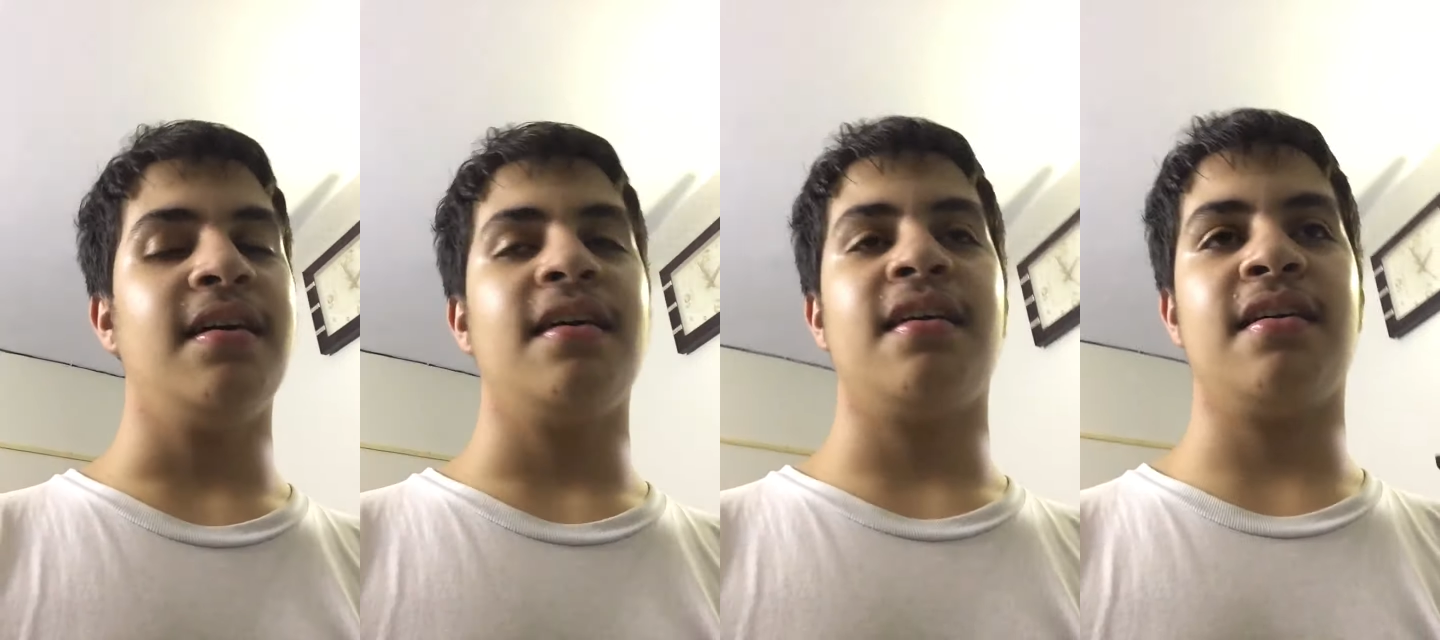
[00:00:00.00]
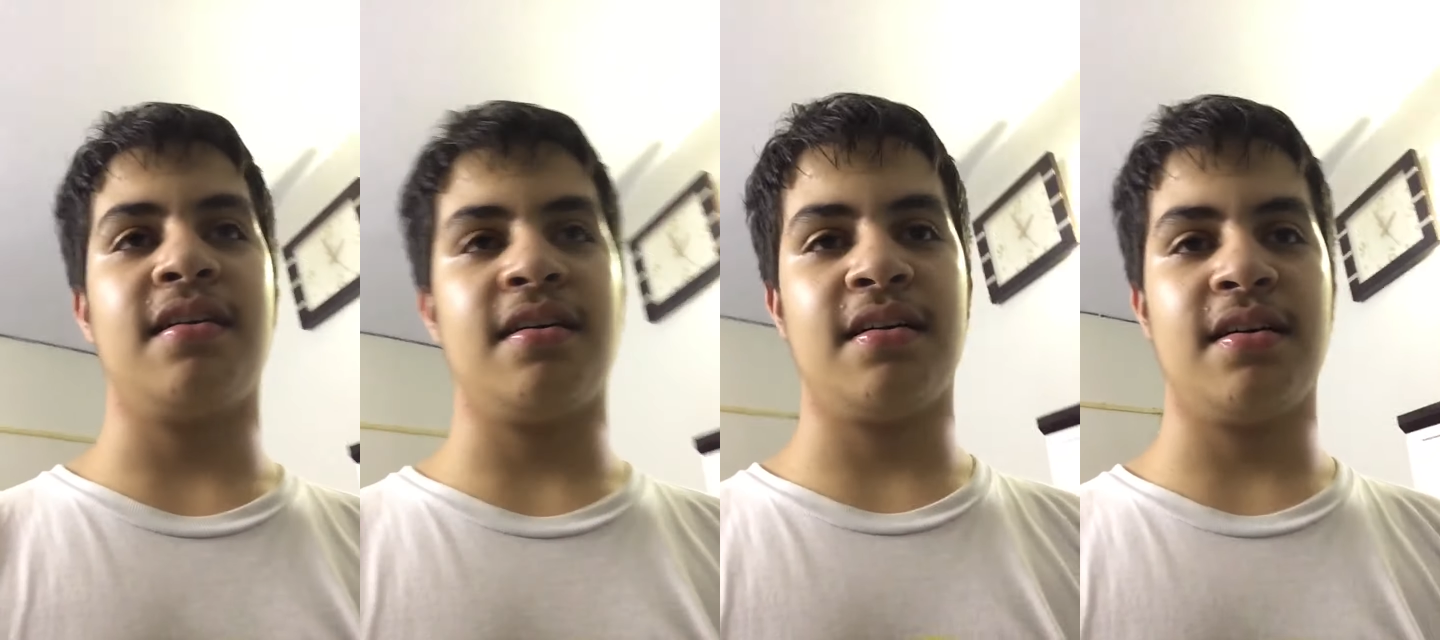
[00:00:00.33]

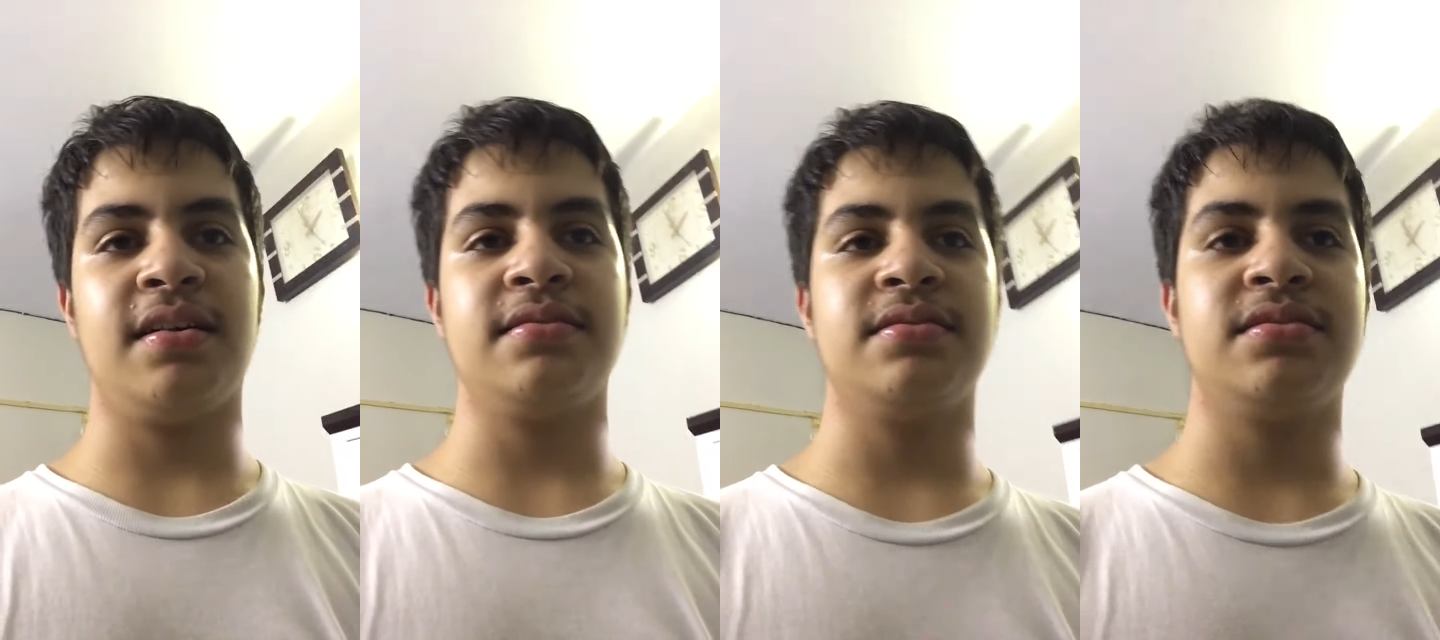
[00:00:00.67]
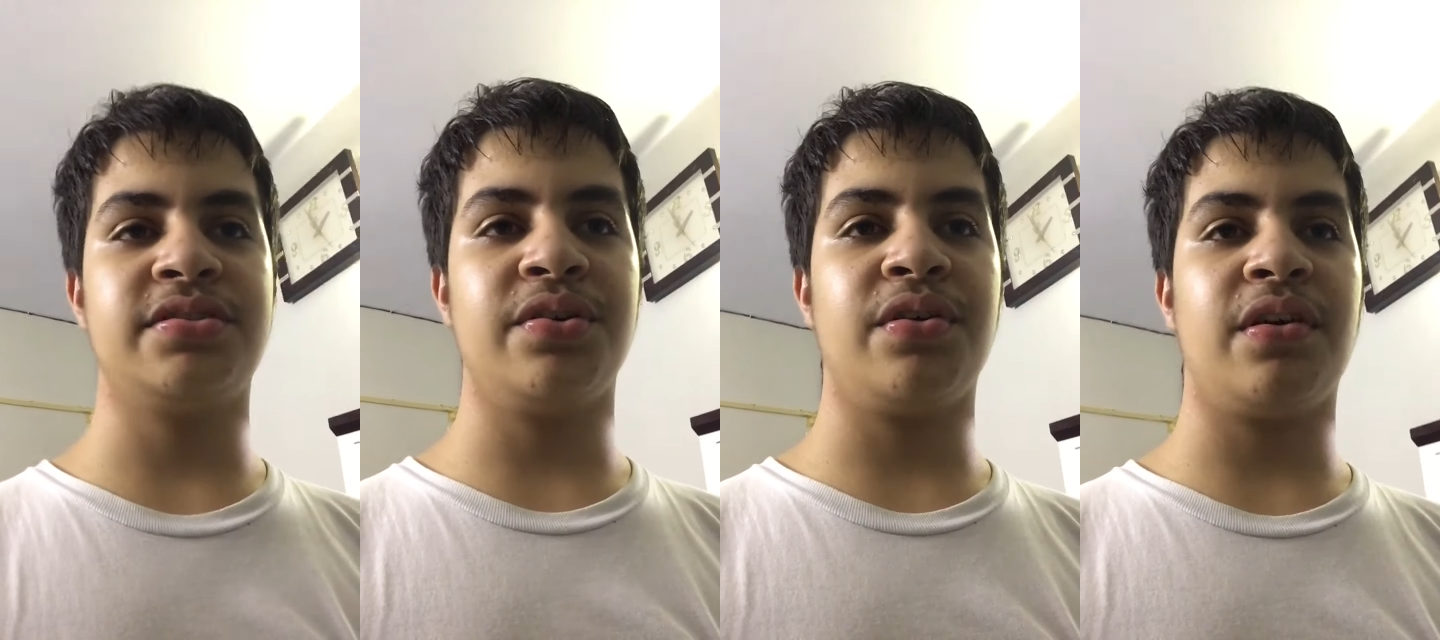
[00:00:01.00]

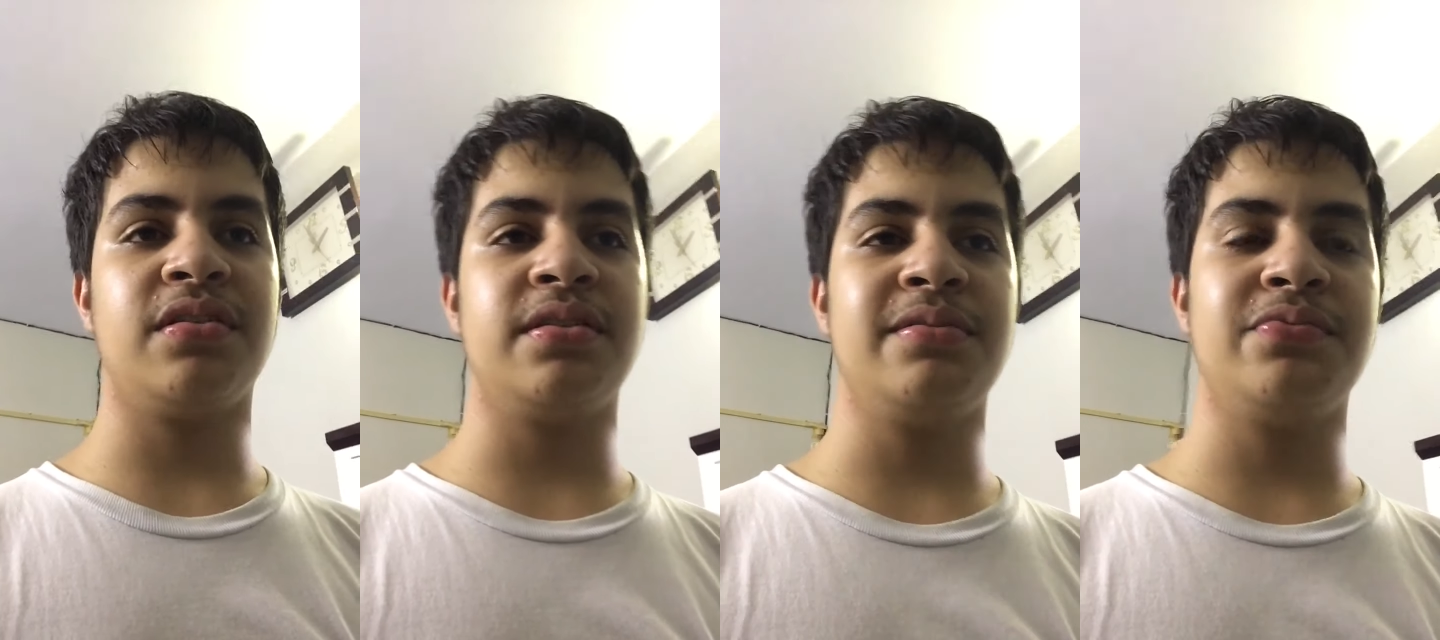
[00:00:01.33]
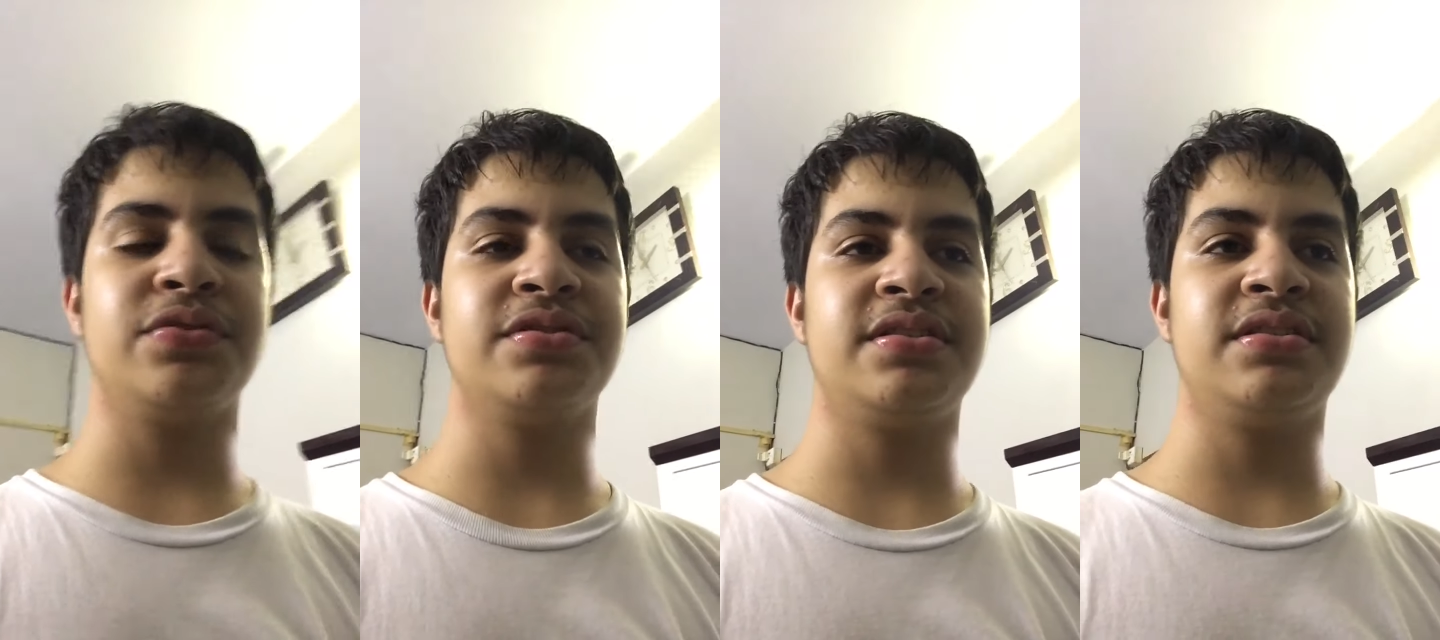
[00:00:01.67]
So I
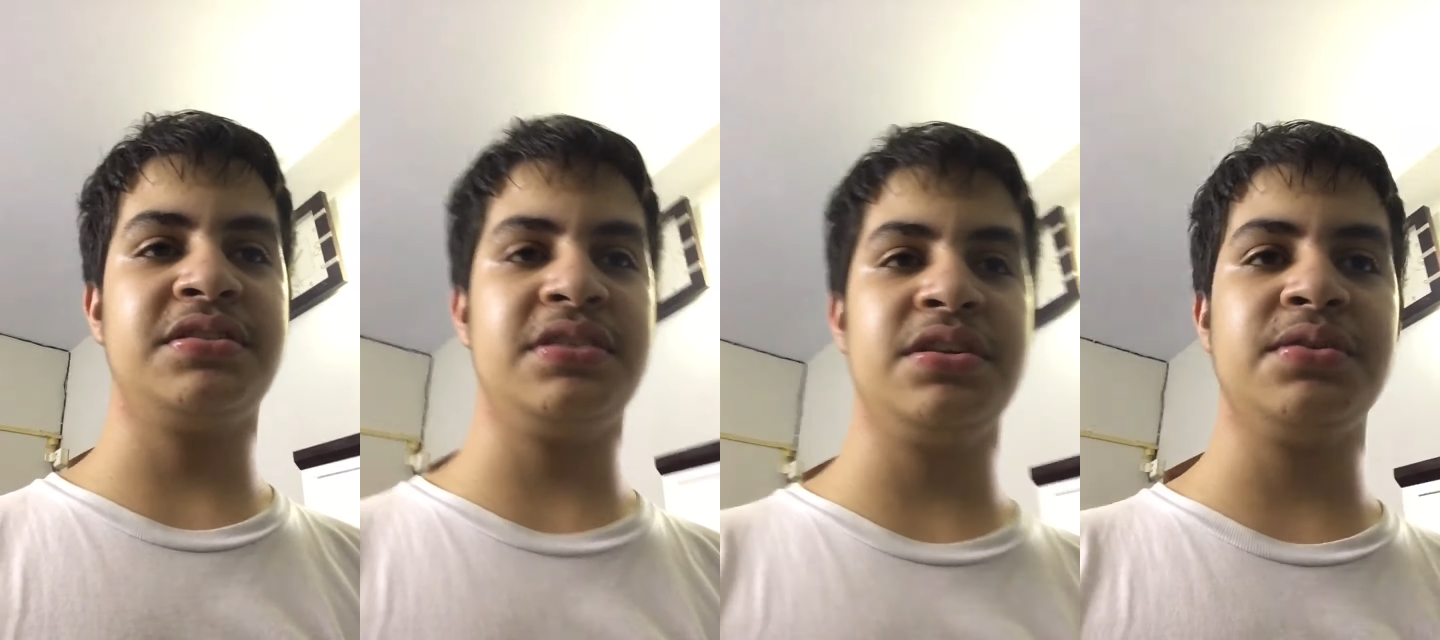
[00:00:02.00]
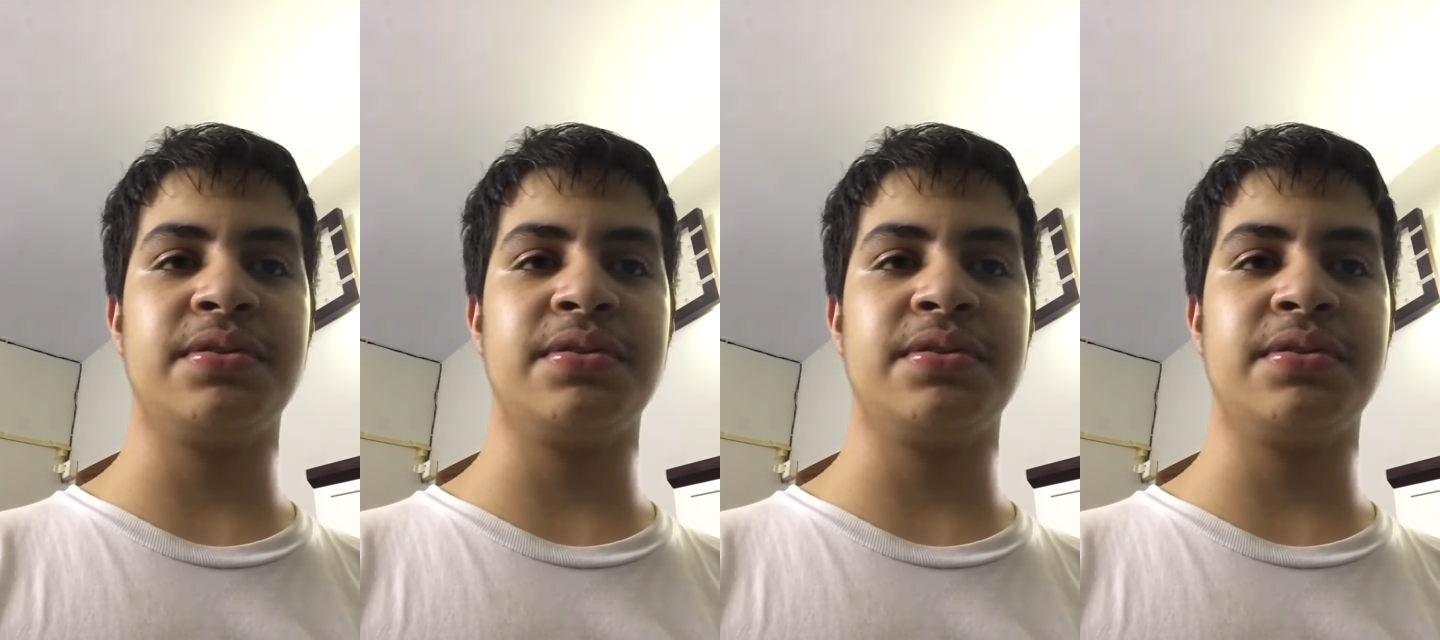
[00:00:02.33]
will see you